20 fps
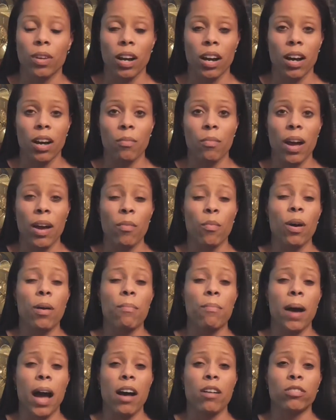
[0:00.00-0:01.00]
at
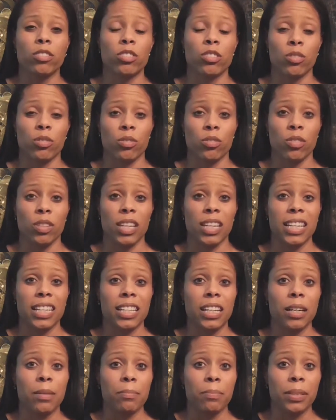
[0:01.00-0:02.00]
what milestone do they need
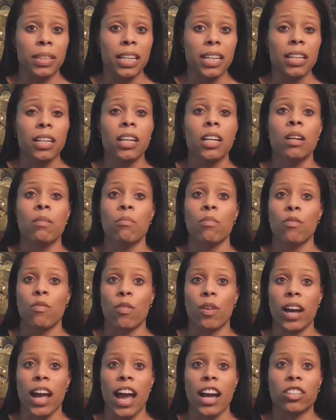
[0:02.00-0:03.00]
to complete
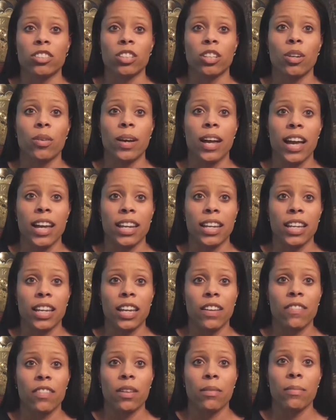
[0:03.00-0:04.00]
before I actually go ahead and
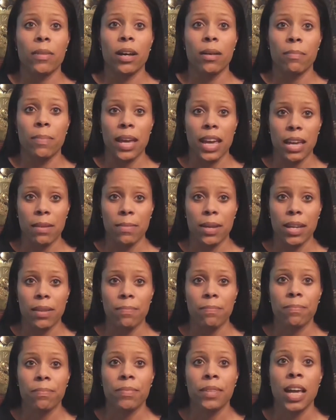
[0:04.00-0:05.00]
give them a payment.
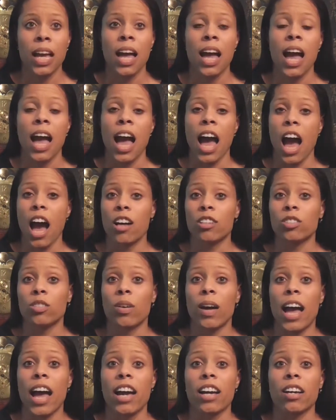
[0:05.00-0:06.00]
I
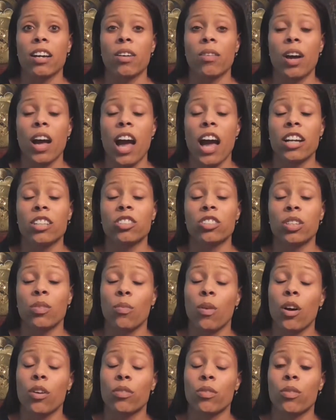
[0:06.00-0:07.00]
also actually
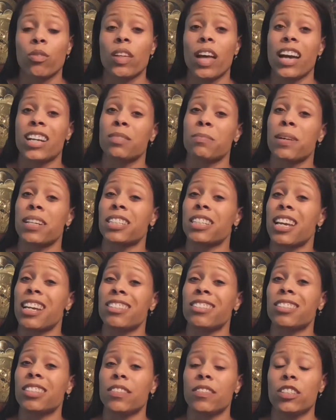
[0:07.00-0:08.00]
walk through the
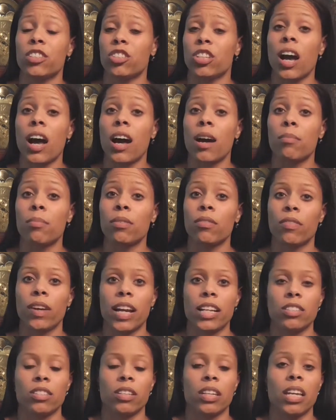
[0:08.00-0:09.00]
expectations of the job,
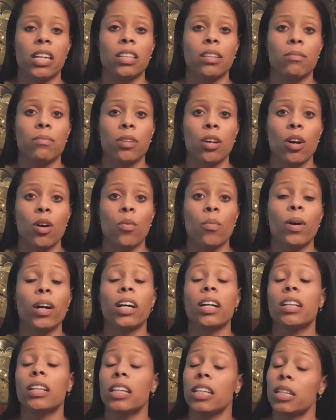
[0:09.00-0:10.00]
right? So letting them know
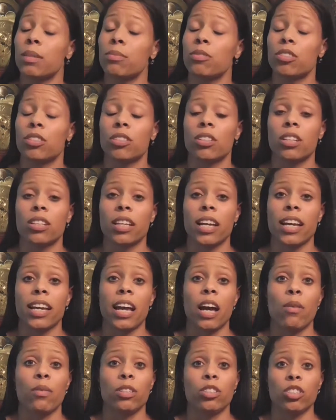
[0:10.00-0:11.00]
what cleanup should look
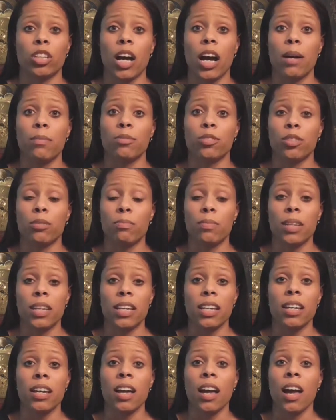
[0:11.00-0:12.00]
like, how a job should
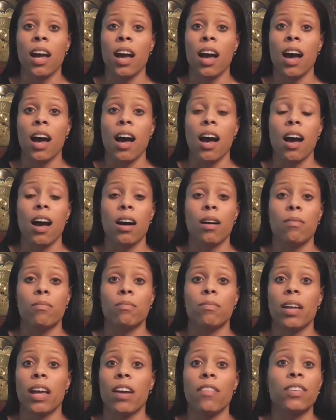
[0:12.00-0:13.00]
be,
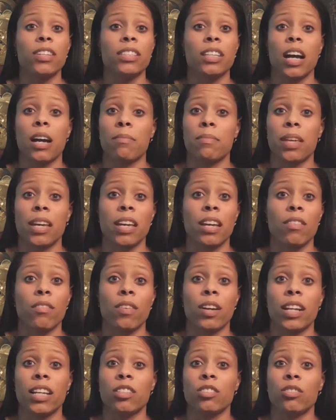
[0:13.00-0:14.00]
Every time they get
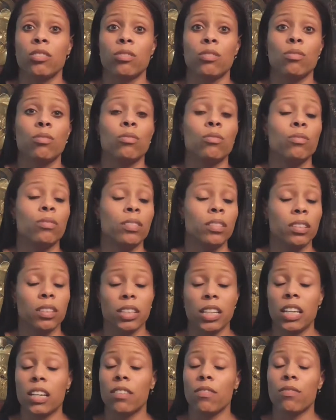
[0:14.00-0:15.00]
ready to
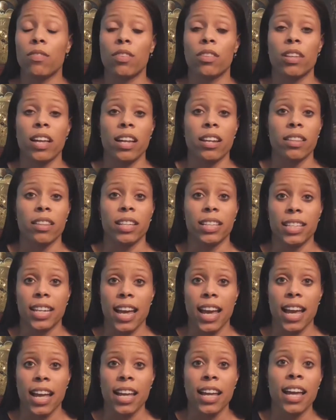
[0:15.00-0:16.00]
leave for the end of the
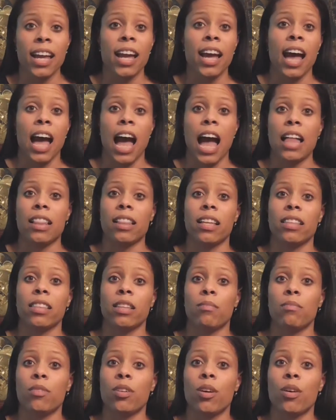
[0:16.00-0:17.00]
day, I let
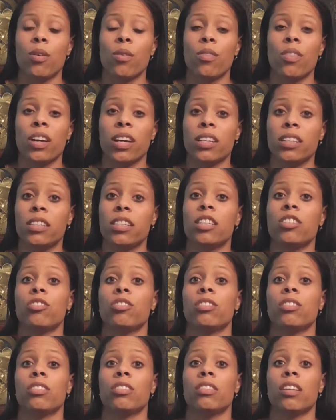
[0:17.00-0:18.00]
them know the
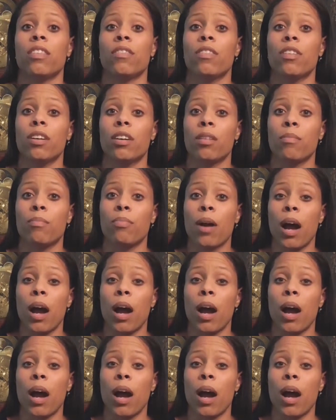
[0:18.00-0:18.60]
conditions of the